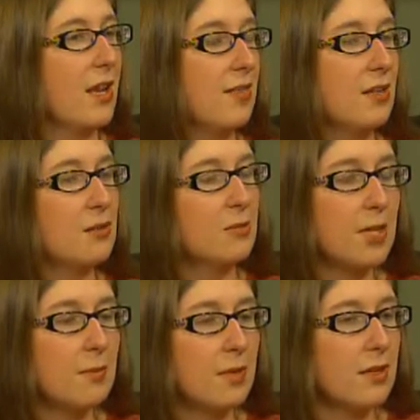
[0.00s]
and then
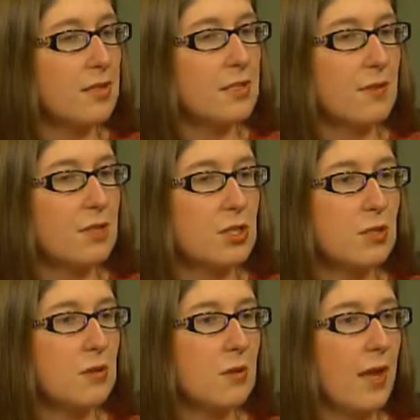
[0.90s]
grandparents love it
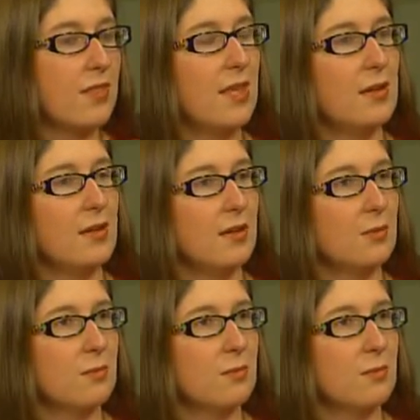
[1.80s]
too, and they